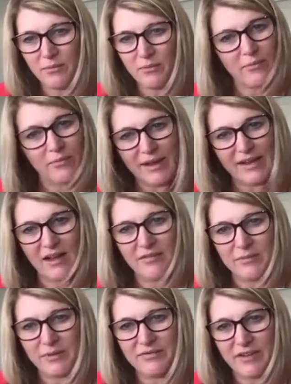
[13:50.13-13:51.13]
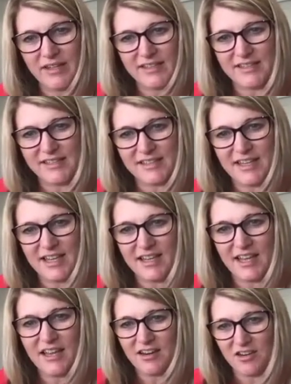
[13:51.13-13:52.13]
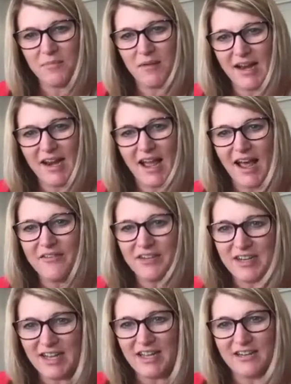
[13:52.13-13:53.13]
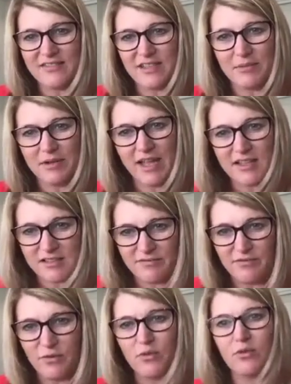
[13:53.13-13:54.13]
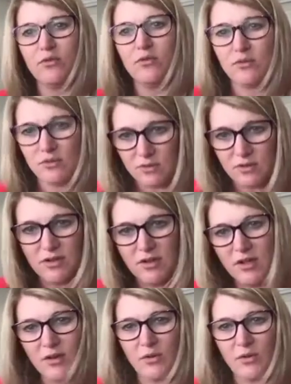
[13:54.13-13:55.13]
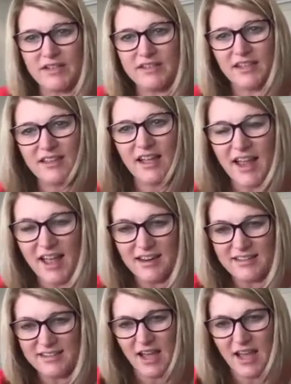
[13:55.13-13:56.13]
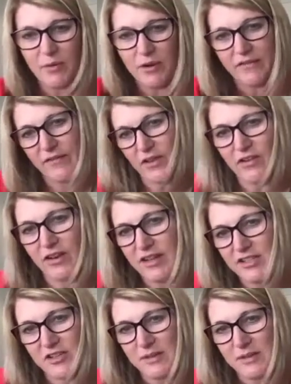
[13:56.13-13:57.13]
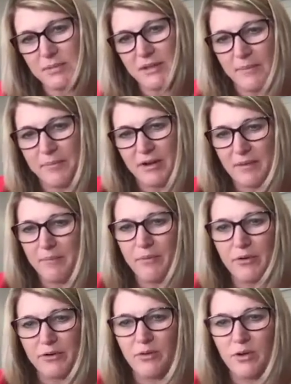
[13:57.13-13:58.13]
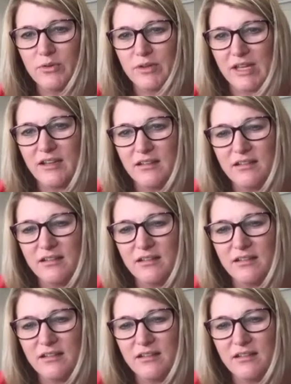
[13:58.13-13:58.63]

where government funding doesn't kick in, and you might have a need if somebody has a fall or things like that. How does that work for you guys? You must play a pretty important role there.